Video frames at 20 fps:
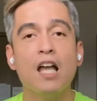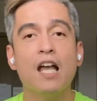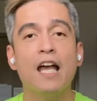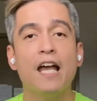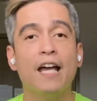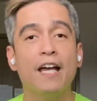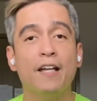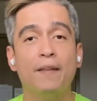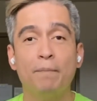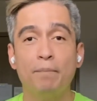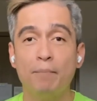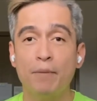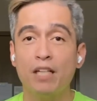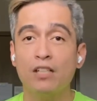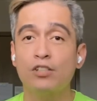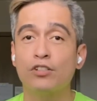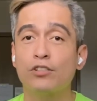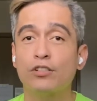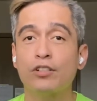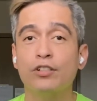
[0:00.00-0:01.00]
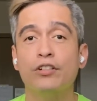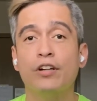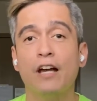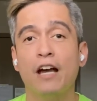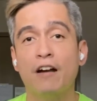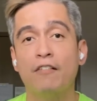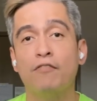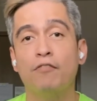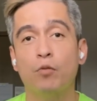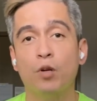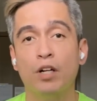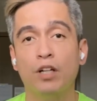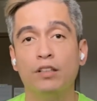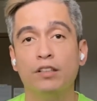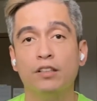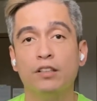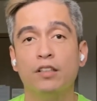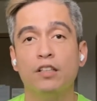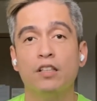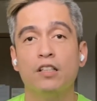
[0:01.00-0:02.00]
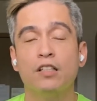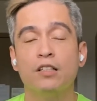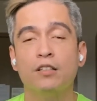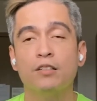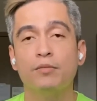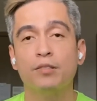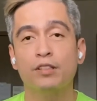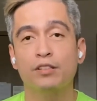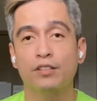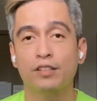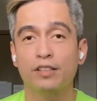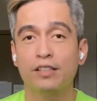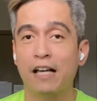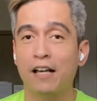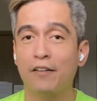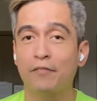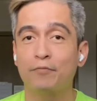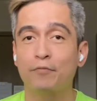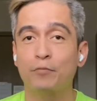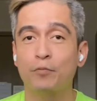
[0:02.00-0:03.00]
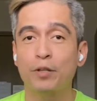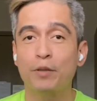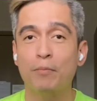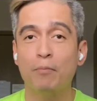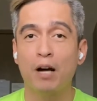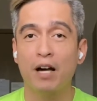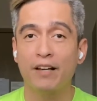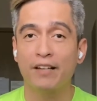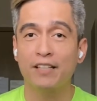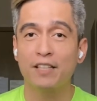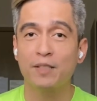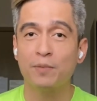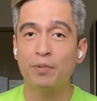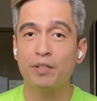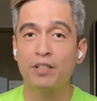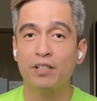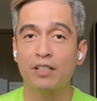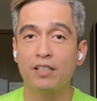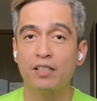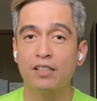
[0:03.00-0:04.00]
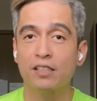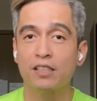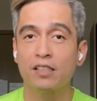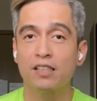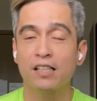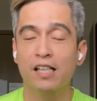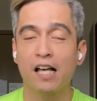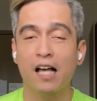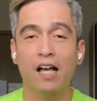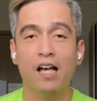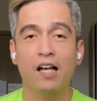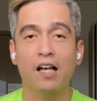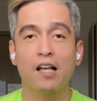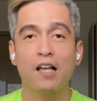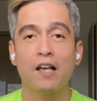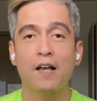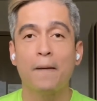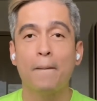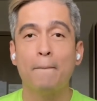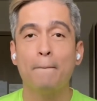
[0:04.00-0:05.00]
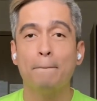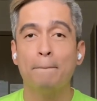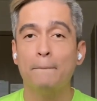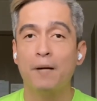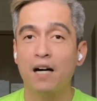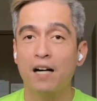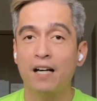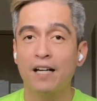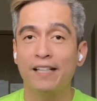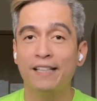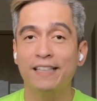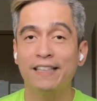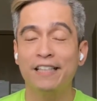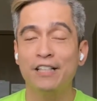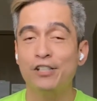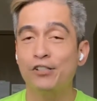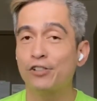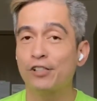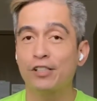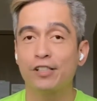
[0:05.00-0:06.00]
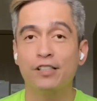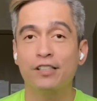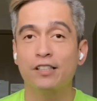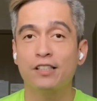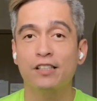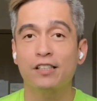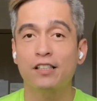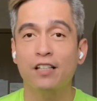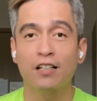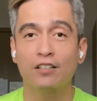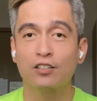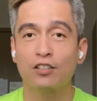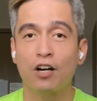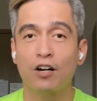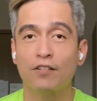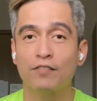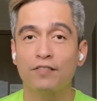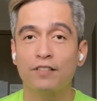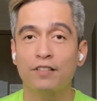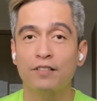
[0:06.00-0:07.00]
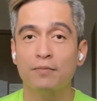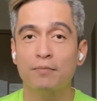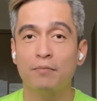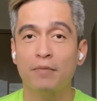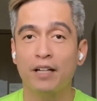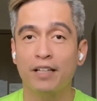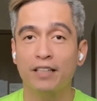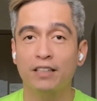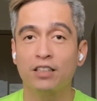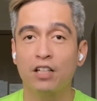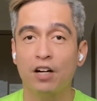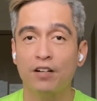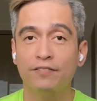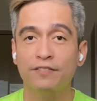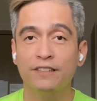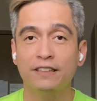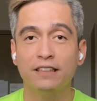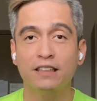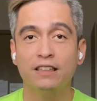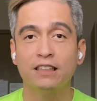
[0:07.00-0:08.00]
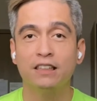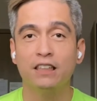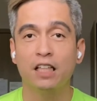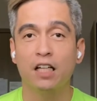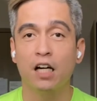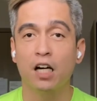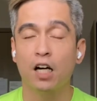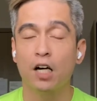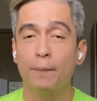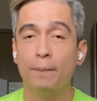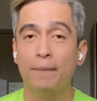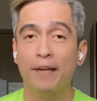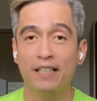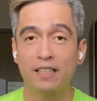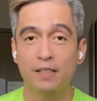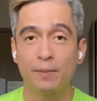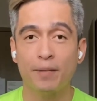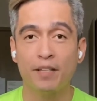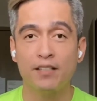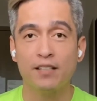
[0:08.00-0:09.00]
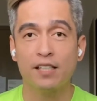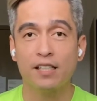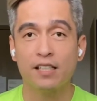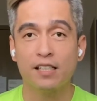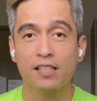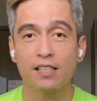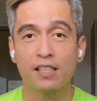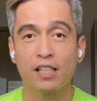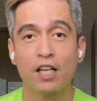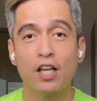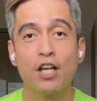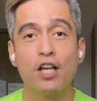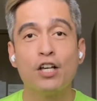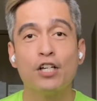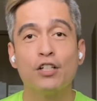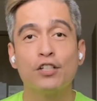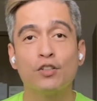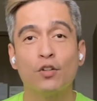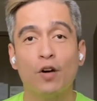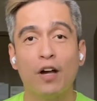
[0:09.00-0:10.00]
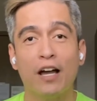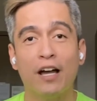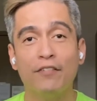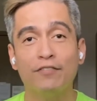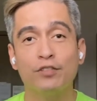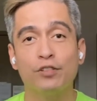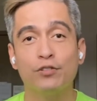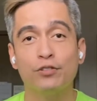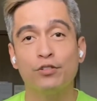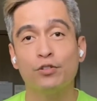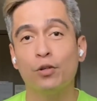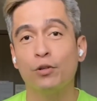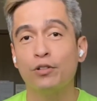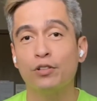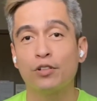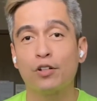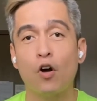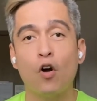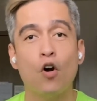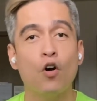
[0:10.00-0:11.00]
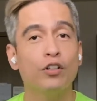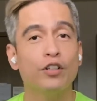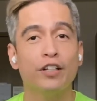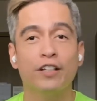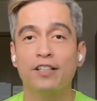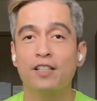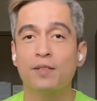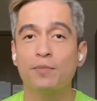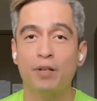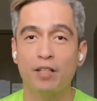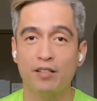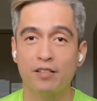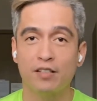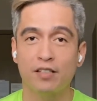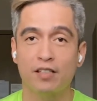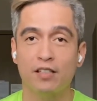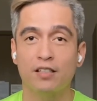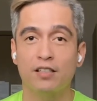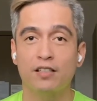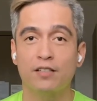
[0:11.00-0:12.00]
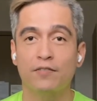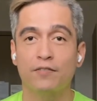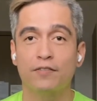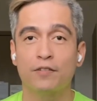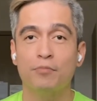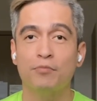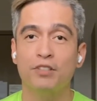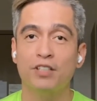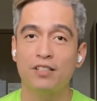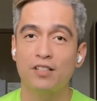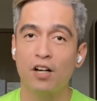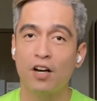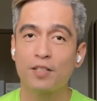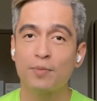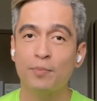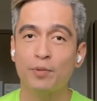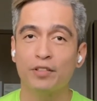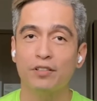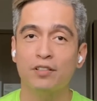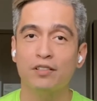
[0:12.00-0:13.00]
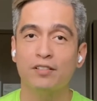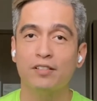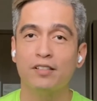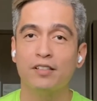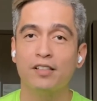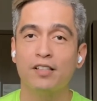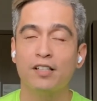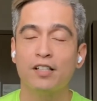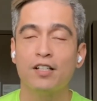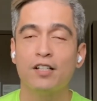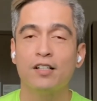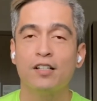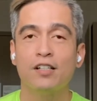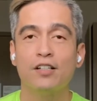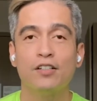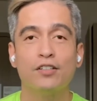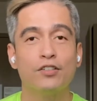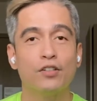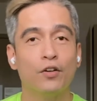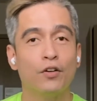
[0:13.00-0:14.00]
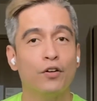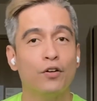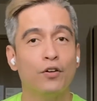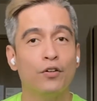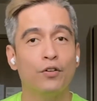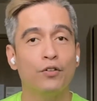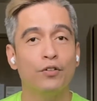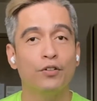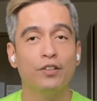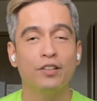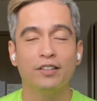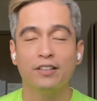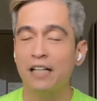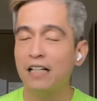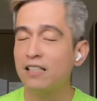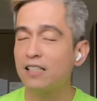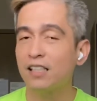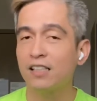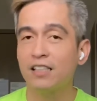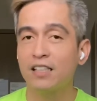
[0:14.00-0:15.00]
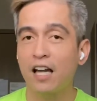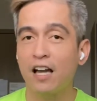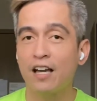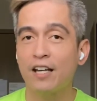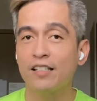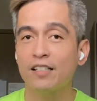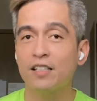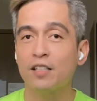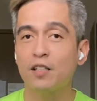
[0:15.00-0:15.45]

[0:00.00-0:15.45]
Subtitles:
and make sure you have one, because with my experience, my insurance did not cover my COVID expenses, so I have to shoulder all the expenses from this hospital. So that's it guys.